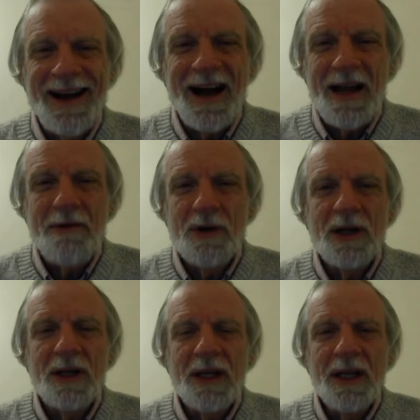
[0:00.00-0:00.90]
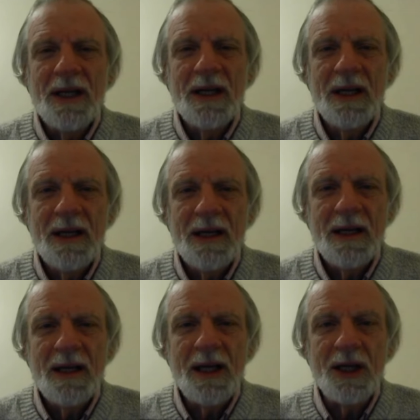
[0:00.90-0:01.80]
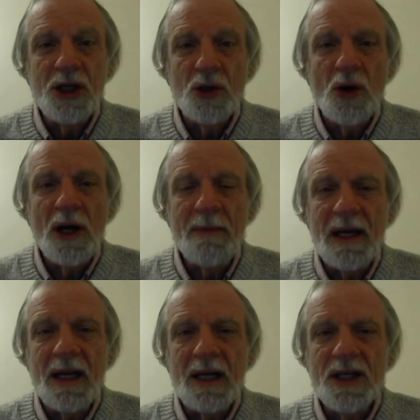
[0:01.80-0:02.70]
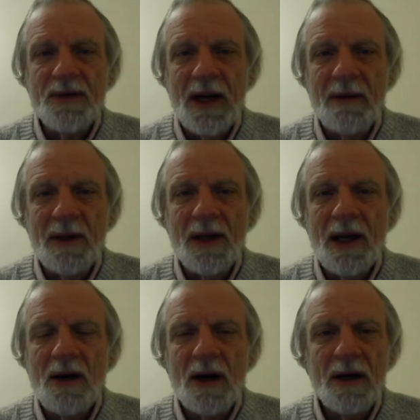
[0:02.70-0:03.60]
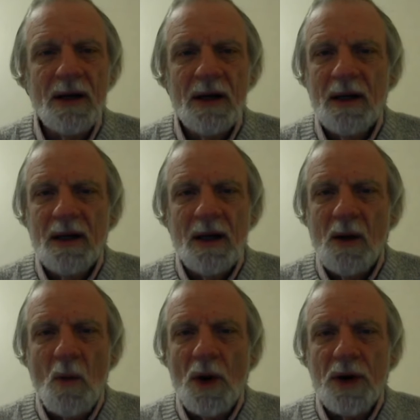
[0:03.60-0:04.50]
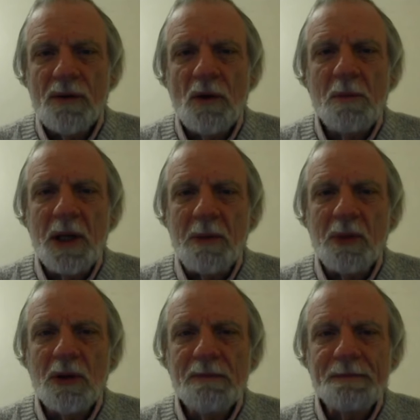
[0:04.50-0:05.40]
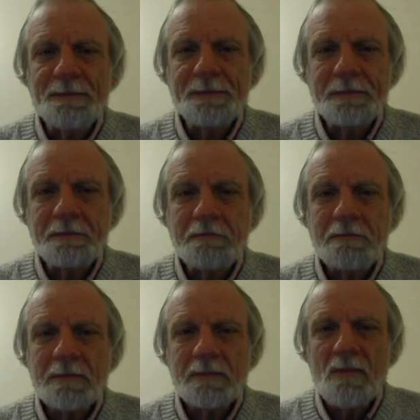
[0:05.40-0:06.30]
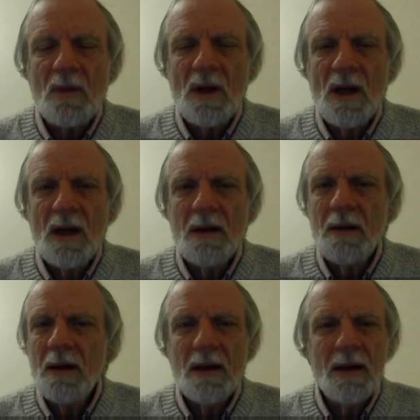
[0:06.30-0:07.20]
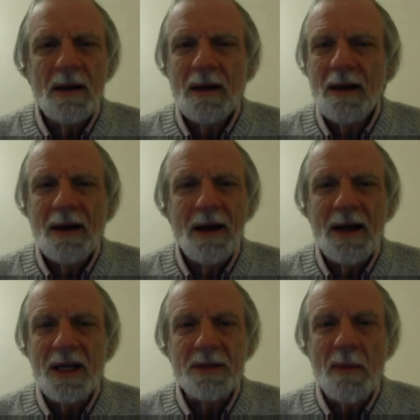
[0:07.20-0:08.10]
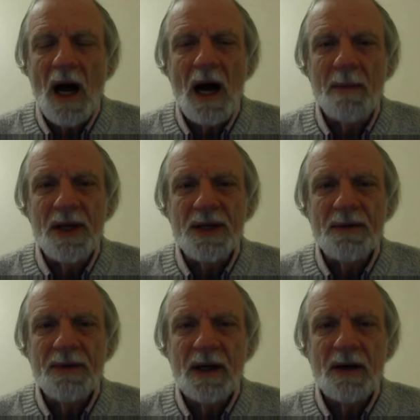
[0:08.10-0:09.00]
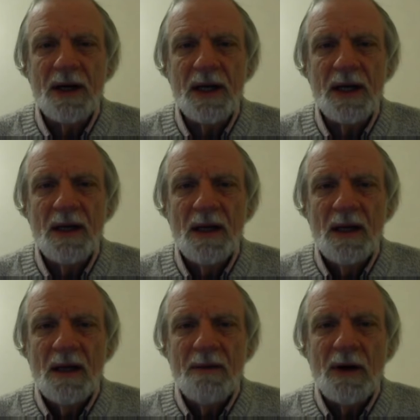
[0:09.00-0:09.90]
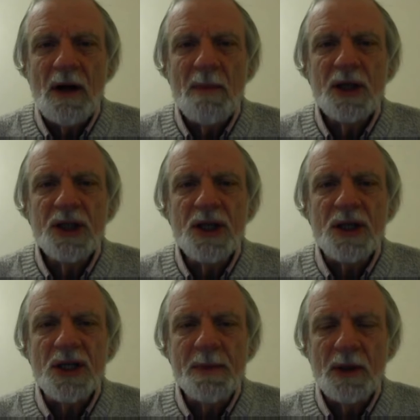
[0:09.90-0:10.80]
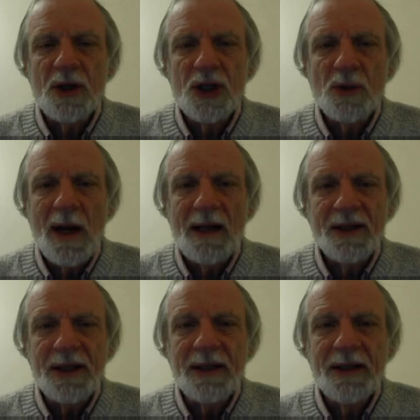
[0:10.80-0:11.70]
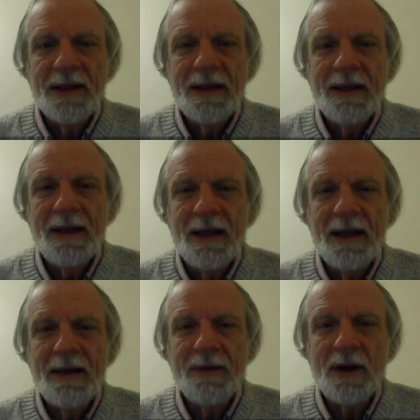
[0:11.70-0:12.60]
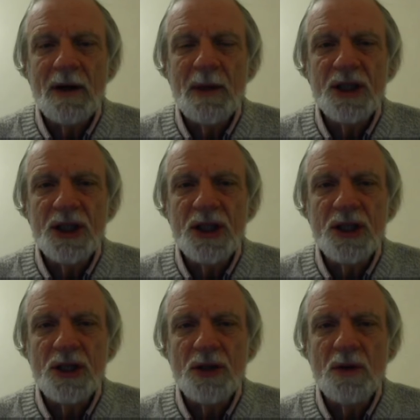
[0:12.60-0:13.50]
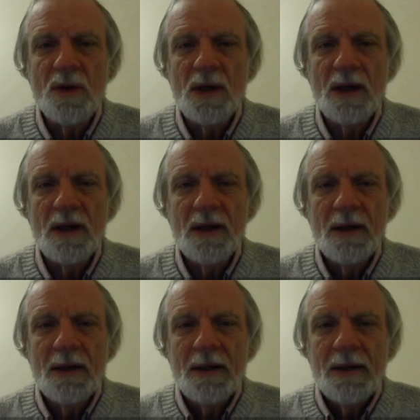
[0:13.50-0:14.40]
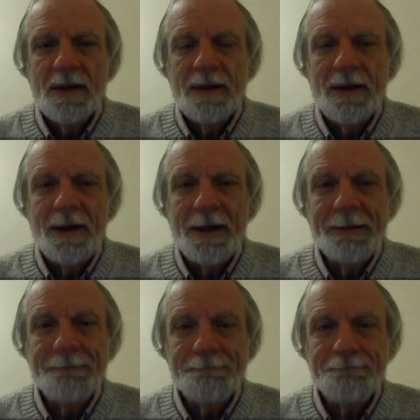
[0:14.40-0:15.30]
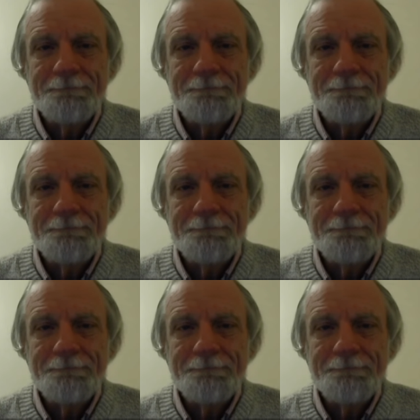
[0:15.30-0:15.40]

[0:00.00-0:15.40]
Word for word: I really enjoy meeting his family. They are wonderful people. Uh, his mom is a very, very much into spirituality, and very much into uh, uh,